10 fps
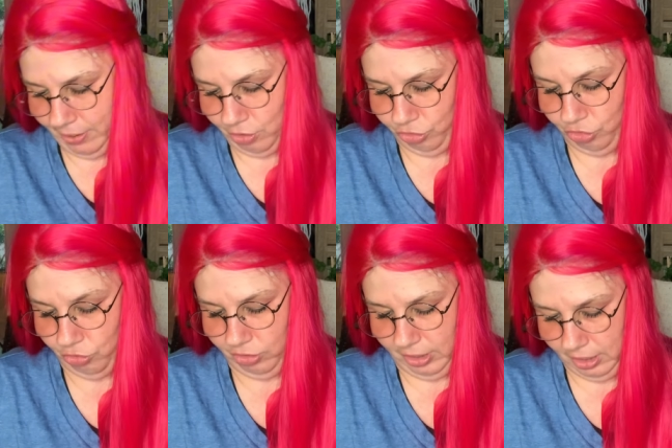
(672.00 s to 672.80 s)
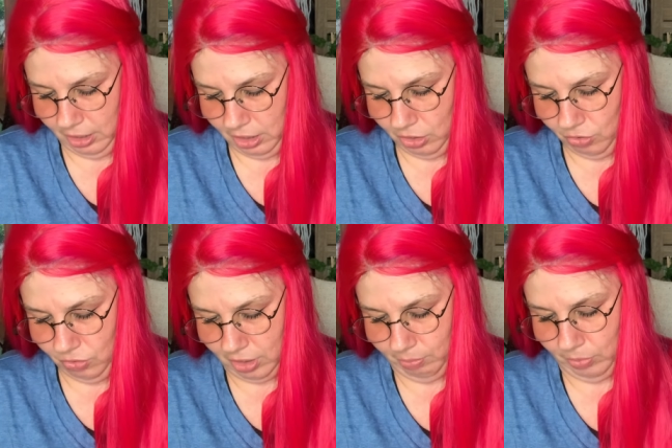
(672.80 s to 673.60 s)
they're so stinking cute.
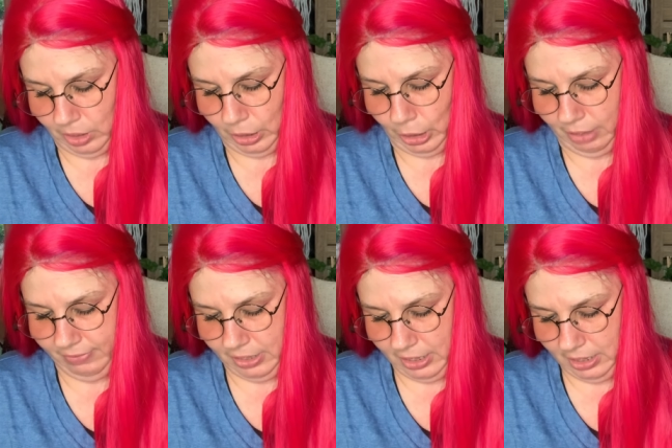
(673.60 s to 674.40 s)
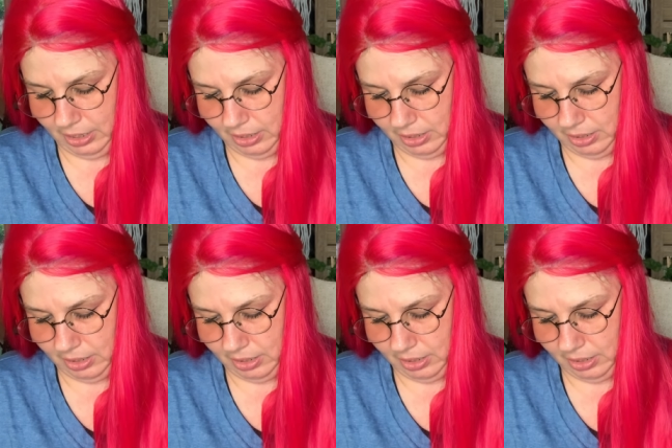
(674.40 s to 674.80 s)
I'm loving it.